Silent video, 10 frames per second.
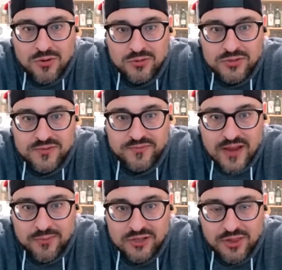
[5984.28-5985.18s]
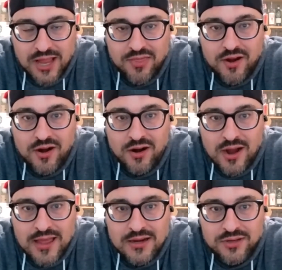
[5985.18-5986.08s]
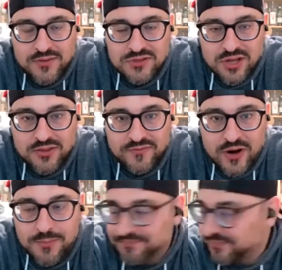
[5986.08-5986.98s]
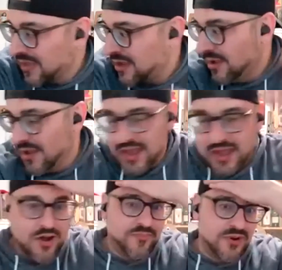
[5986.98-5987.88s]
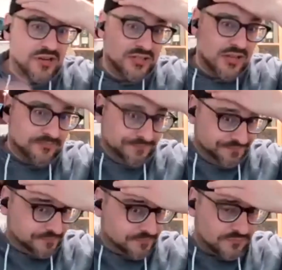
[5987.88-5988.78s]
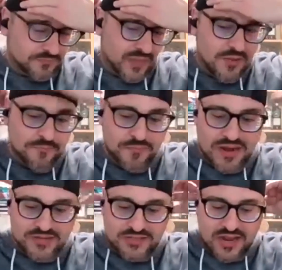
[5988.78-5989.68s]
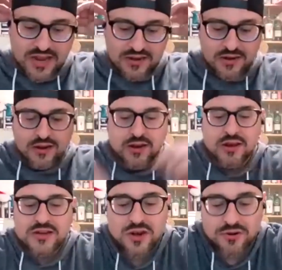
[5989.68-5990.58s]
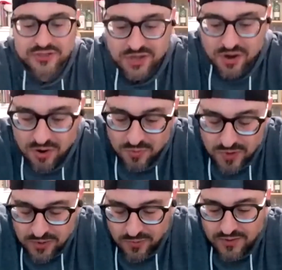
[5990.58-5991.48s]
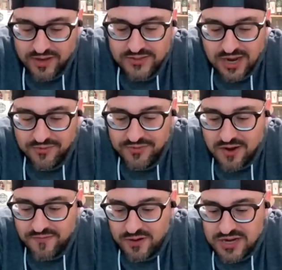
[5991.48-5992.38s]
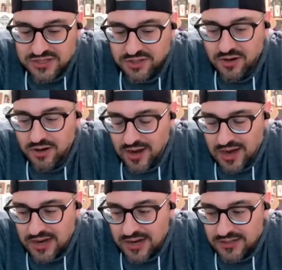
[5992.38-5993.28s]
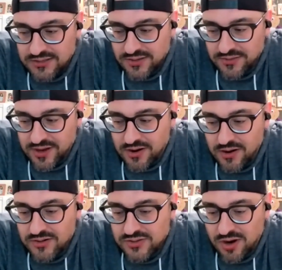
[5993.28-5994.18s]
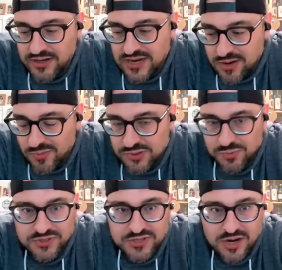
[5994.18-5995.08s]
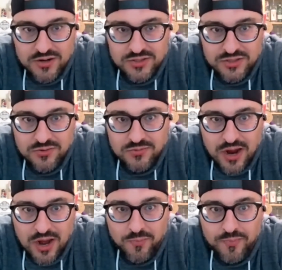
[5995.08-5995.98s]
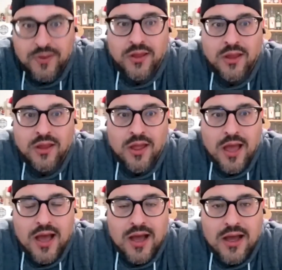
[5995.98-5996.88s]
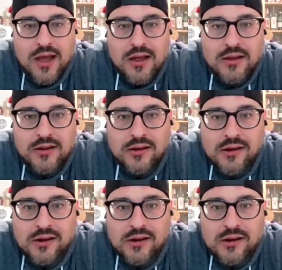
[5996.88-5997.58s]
owns the family land there and lives on the farm and operates it. But years ago, we were down there for Easter, and their donkey, which was there to help uh,